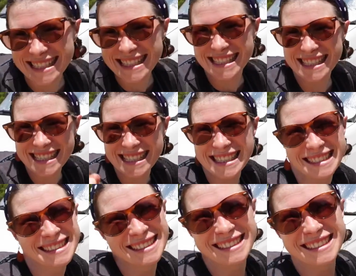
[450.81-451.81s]
thank you very
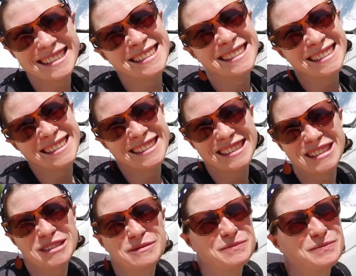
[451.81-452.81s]
much for dragging me
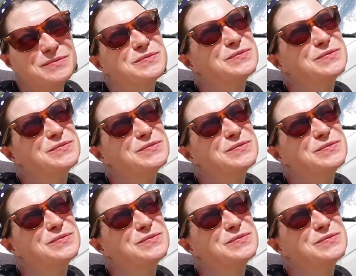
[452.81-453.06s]
along with